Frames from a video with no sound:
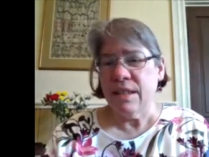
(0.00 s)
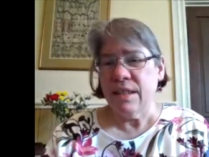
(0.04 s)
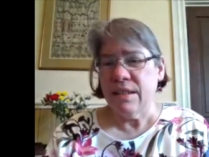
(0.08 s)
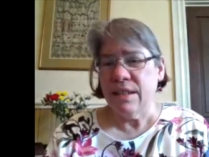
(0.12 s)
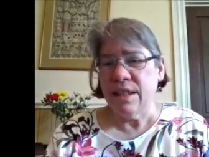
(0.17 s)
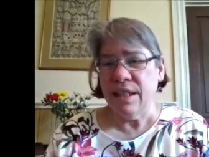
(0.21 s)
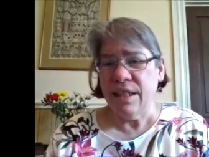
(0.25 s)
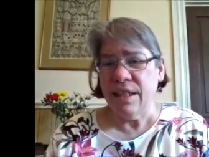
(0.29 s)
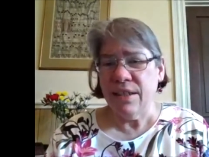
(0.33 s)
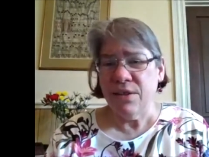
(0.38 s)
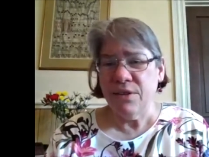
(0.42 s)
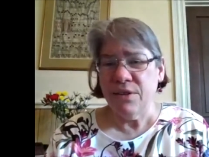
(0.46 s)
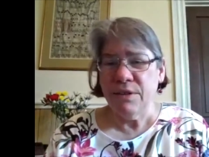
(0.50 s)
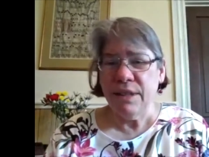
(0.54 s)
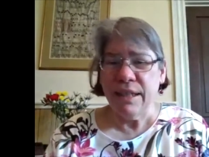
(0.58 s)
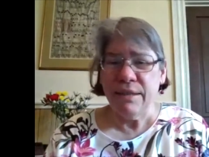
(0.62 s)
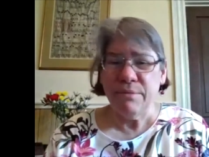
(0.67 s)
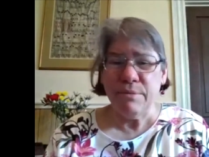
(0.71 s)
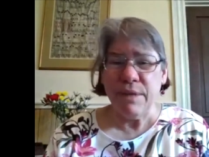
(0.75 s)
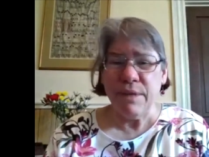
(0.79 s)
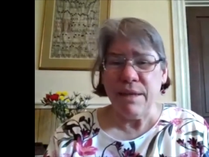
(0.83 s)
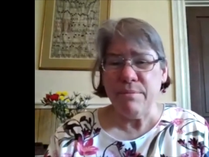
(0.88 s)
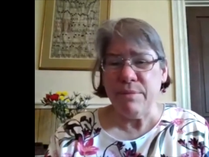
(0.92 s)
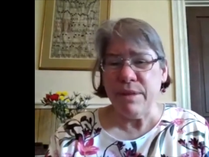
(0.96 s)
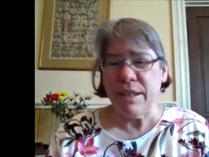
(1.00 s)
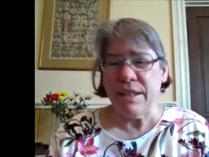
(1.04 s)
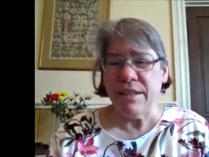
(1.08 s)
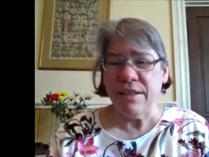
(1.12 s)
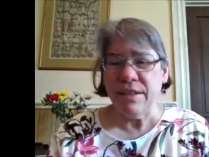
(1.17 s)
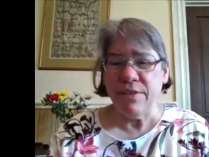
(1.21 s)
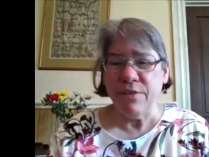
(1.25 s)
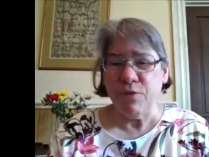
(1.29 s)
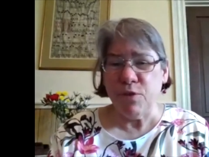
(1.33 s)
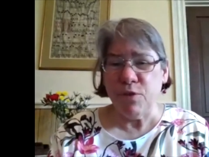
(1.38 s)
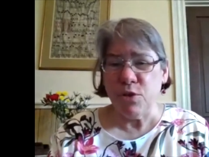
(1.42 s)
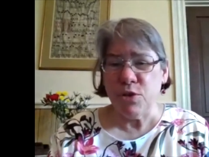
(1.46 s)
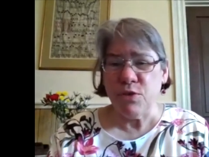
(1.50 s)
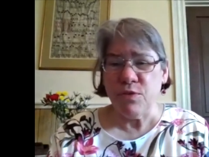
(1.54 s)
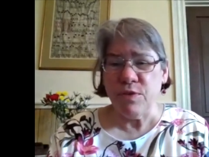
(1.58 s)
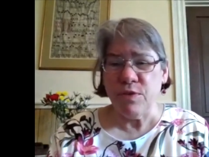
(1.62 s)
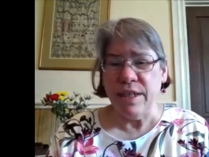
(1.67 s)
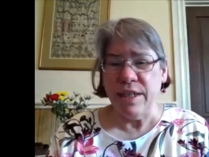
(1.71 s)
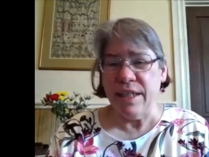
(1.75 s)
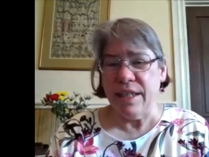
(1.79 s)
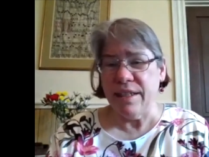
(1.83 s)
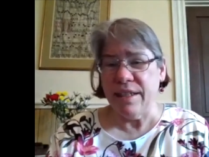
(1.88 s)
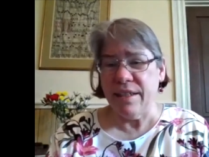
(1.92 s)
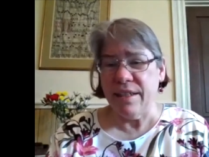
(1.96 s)
yeah, it may be the first
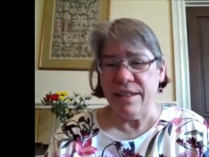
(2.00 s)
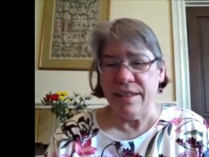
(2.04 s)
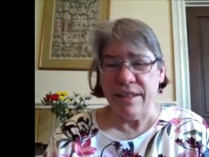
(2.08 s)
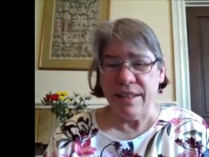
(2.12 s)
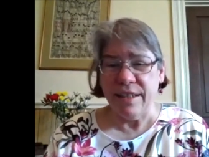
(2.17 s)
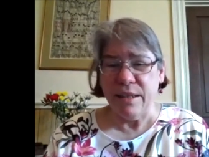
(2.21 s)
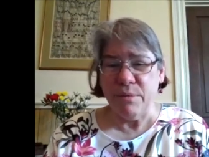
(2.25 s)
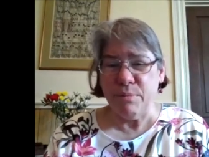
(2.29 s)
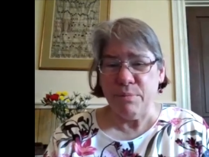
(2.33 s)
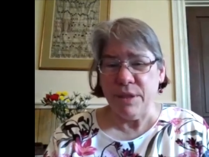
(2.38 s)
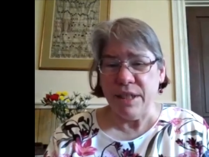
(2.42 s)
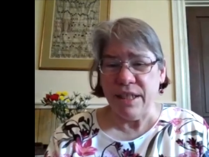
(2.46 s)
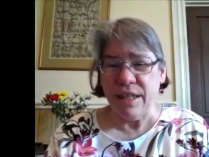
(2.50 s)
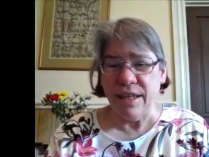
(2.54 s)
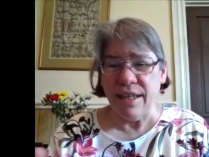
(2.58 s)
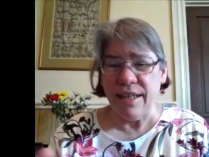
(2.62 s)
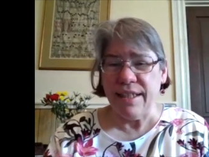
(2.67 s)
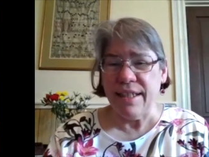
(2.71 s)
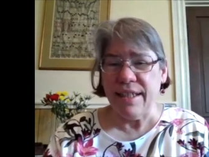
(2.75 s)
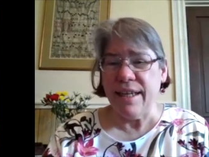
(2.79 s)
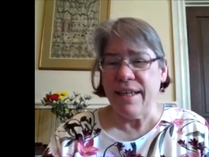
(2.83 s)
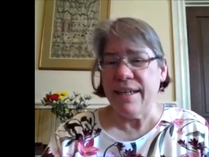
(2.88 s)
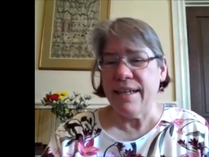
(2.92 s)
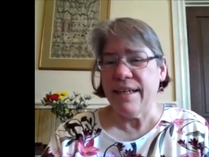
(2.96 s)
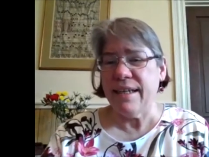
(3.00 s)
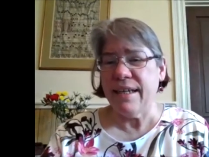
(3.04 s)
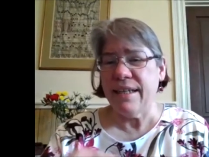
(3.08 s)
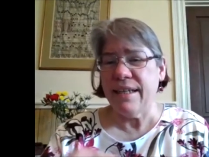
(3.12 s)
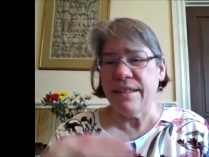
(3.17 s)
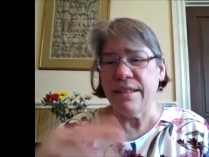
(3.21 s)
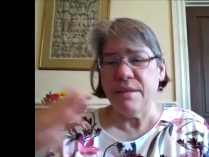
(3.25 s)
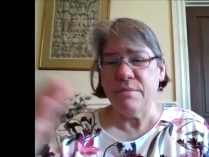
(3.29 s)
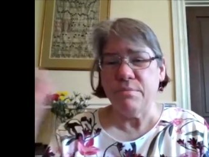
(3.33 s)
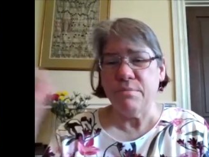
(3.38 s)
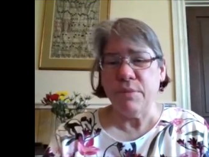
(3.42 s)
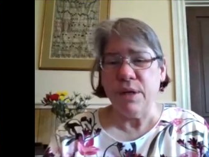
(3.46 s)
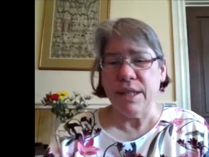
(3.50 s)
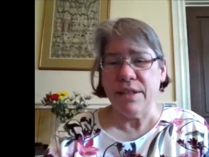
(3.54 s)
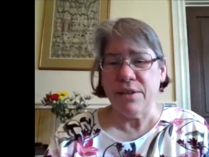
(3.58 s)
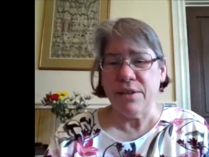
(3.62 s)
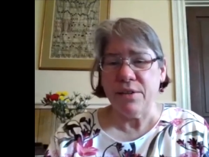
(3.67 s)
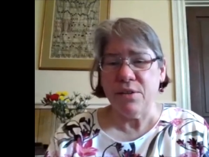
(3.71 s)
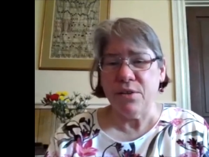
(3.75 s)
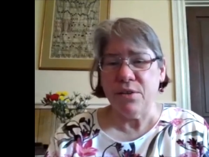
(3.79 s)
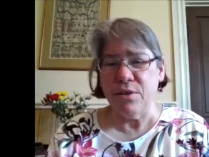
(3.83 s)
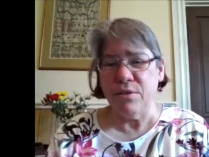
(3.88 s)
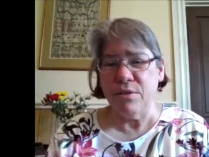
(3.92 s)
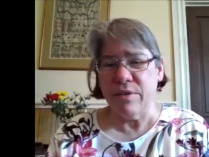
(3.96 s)
reading, yippee-yay, and then by the
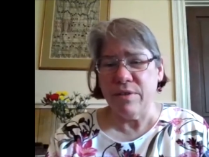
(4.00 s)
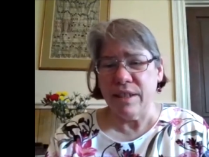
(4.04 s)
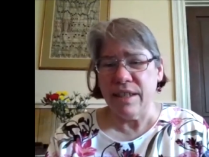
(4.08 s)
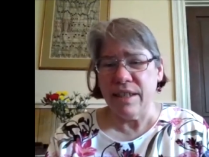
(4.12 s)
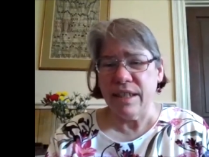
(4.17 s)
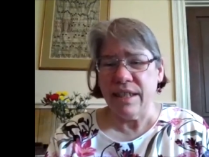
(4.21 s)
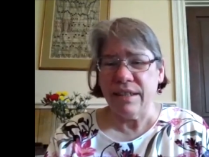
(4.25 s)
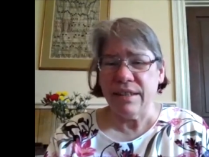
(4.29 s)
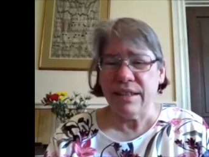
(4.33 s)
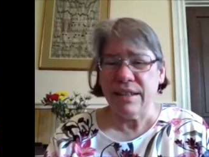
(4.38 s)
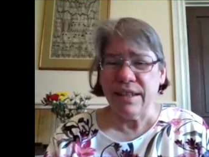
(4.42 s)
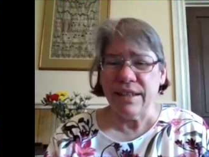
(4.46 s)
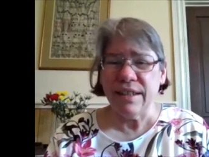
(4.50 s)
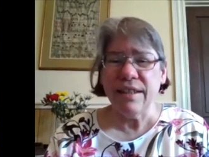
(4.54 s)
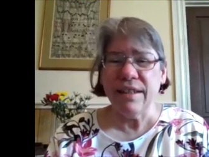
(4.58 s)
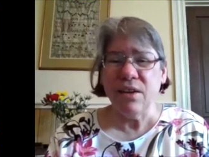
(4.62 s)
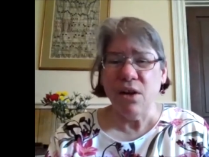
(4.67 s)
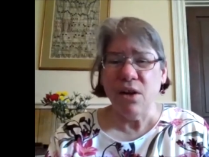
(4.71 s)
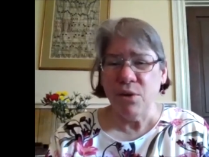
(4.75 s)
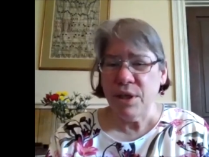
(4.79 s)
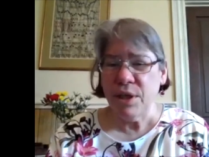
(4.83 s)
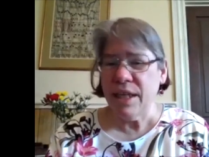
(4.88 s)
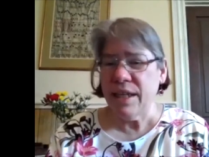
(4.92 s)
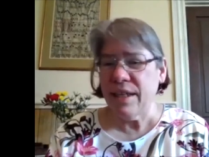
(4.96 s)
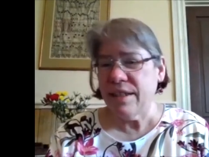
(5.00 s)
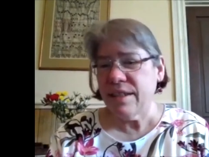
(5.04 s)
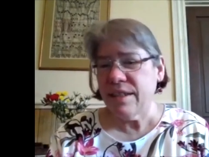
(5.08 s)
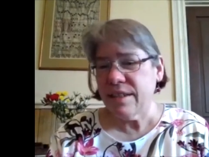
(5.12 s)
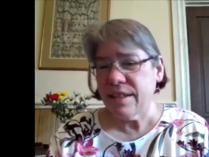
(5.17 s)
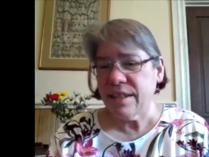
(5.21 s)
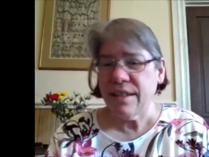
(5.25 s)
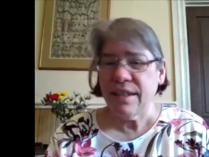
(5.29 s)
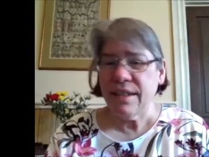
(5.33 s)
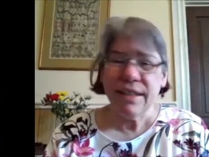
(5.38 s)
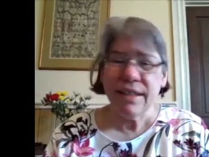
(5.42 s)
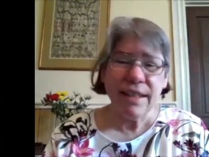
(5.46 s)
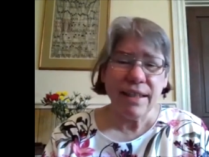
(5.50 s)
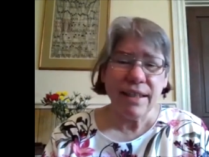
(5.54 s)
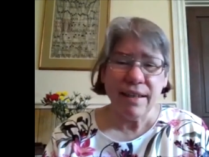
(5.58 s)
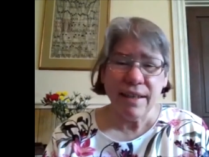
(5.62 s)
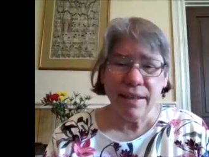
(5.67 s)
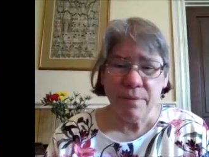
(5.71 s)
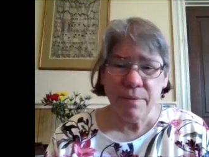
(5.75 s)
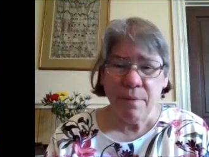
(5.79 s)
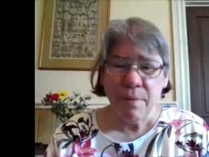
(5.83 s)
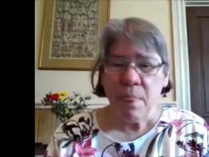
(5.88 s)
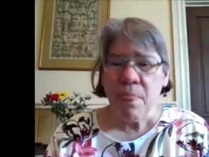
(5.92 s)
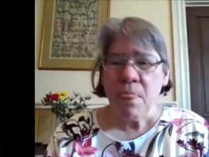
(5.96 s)
third reading, like, okay, yeah, I get
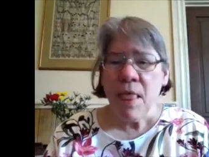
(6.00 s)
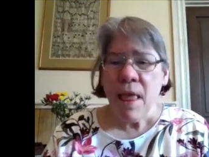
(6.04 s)
it.